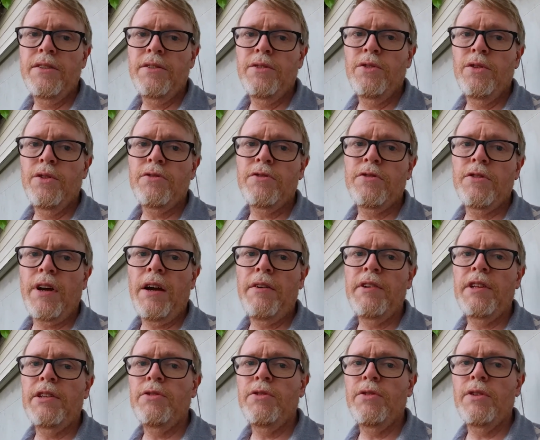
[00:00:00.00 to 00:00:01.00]
you don't drive
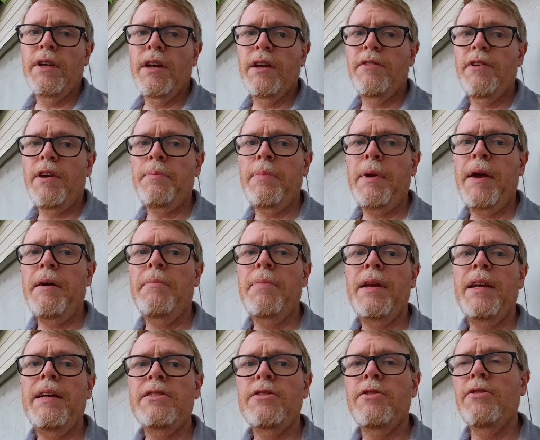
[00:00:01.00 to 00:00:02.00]
it to the repair
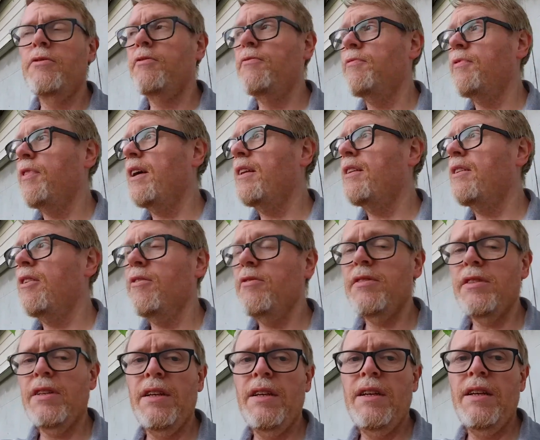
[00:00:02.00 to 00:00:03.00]
place to find out
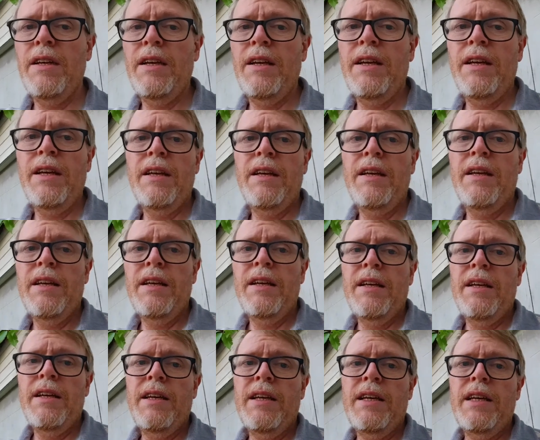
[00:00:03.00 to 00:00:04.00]

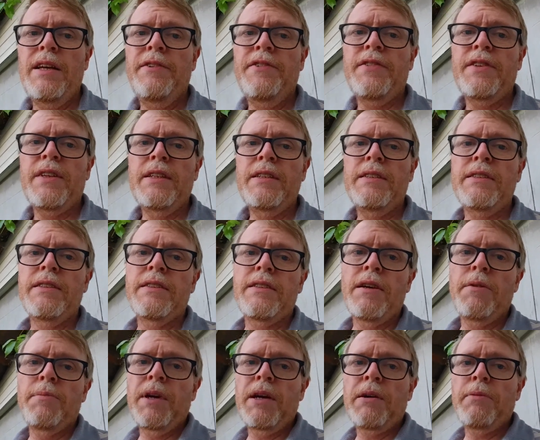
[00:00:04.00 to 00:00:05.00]
if this is
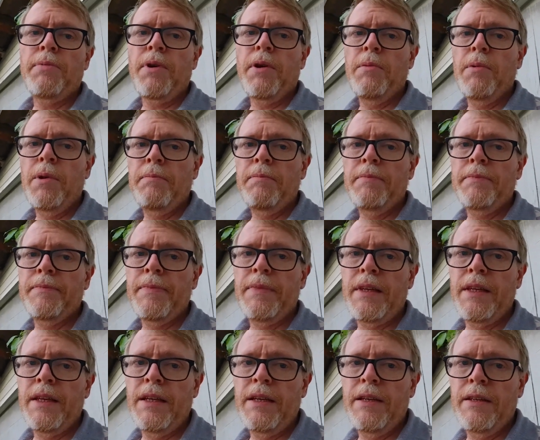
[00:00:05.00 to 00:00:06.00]
a big problem.
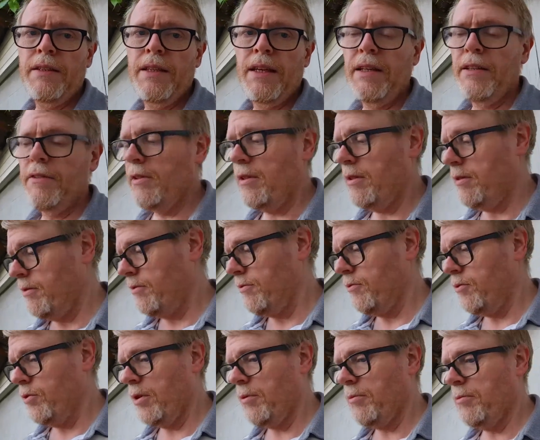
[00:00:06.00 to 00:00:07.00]
Then
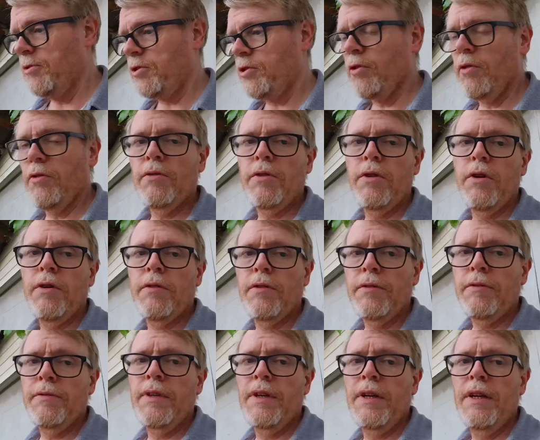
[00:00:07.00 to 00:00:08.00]
would have shown no,
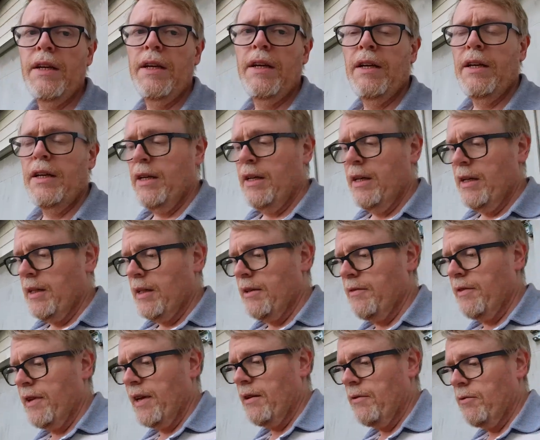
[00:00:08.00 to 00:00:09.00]
the
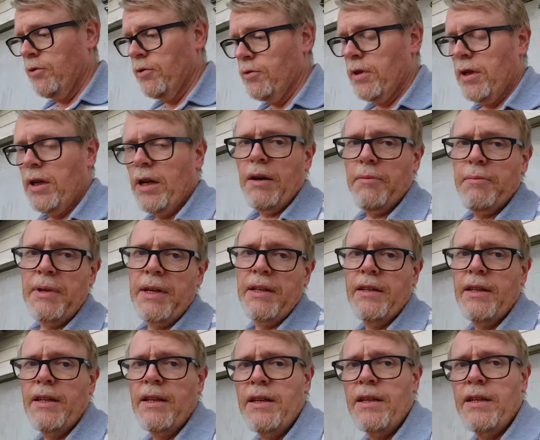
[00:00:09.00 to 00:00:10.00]
wheel would have
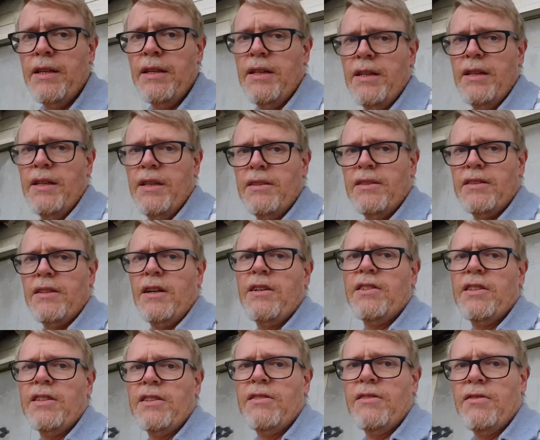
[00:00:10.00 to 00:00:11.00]
been
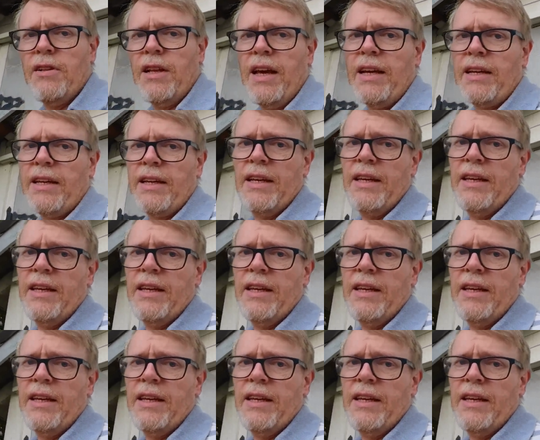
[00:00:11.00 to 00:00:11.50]
starting to lack.